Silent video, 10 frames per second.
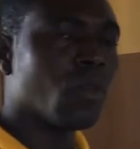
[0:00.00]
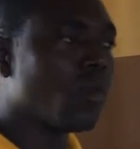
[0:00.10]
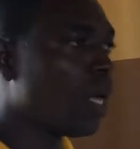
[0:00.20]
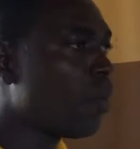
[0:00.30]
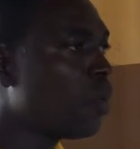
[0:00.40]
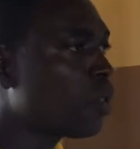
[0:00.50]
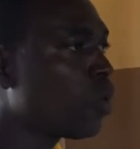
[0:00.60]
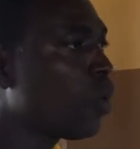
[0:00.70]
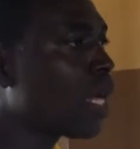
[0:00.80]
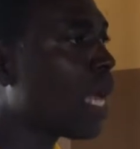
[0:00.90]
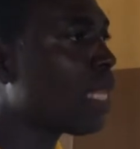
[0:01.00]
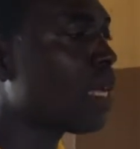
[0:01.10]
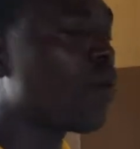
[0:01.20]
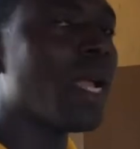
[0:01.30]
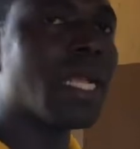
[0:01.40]
We were able to look at
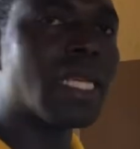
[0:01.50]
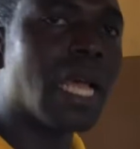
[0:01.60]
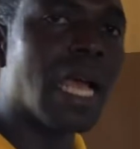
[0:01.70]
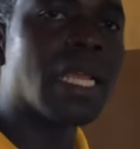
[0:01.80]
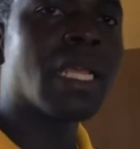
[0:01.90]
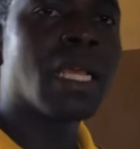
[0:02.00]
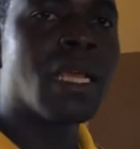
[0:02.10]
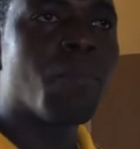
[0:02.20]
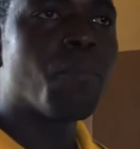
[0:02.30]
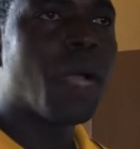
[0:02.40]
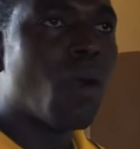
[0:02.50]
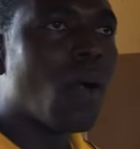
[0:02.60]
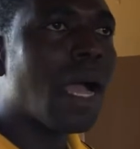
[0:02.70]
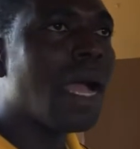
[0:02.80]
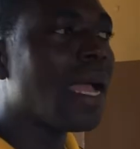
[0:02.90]
the work done,
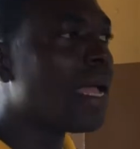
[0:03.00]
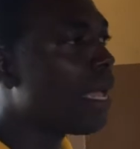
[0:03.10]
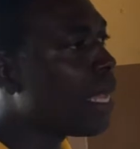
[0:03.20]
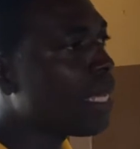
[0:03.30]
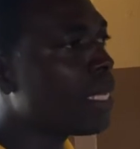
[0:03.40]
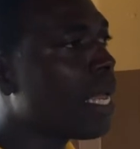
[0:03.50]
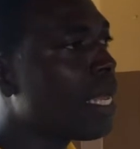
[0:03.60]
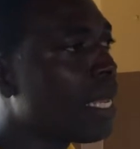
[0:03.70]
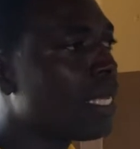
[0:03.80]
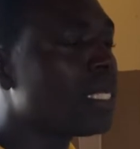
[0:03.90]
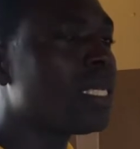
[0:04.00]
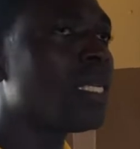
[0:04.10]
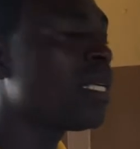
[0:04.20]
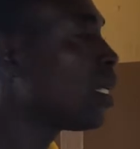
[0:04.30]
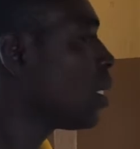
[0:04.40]
power, and
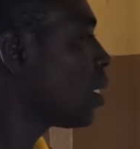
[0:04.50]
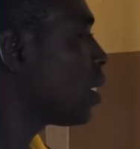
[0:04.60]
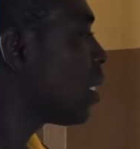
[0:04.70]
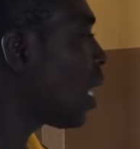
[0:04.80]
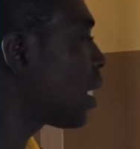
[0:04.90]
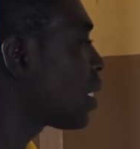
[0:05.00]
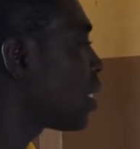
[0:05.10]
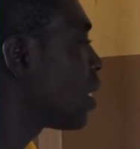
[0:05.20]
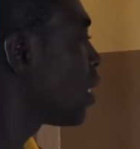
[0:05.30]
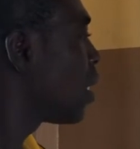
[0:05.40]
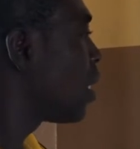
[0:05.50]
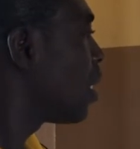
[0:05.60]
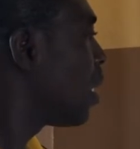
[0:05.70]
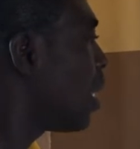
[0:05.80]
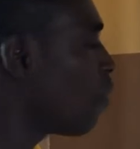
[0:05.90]
energy that
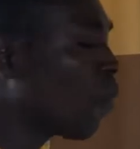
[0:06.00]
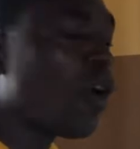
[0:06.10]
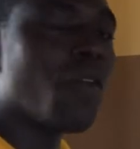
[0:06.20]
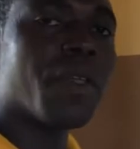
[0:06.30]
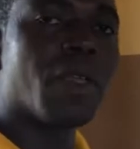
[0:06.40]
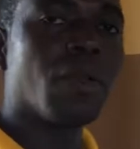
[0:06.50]
involve in